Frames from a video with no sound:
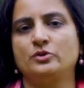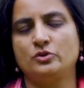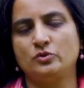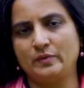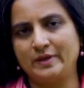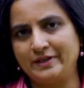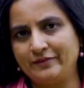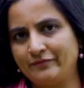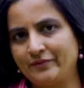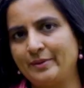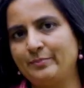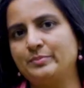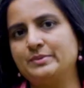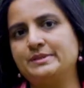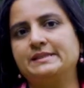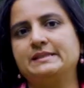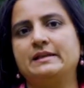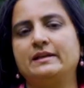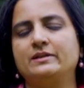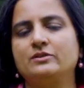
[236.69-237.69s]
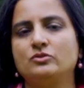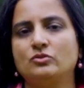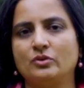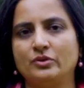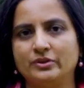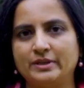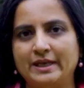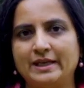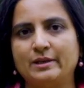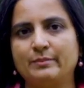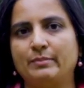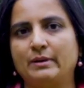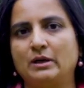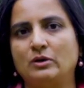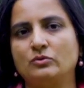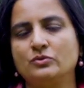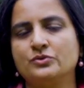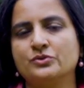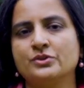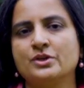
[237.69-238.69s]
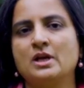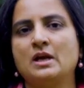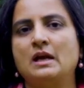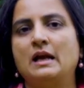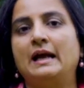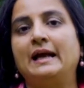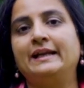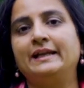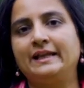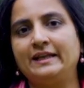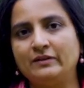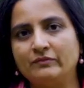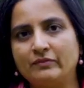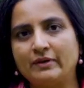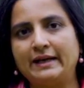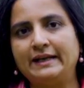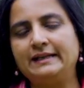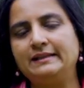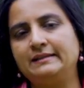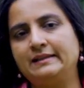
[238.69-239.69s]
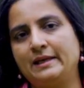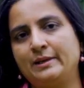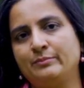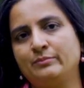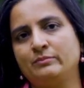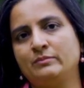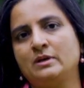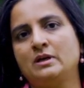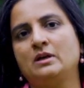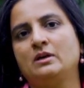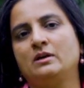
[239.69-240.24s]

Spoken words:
25% or thereabouts and invite them